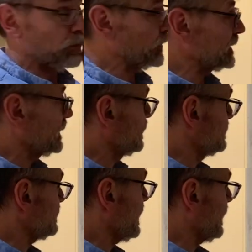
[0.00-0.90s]
pointing
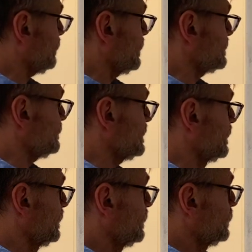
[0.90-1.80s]
z hat cross v
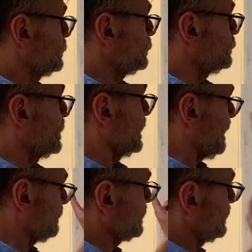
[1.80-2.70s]
to the
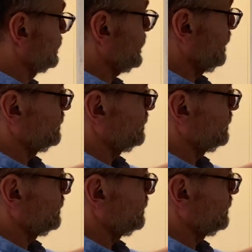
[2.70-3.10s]
left of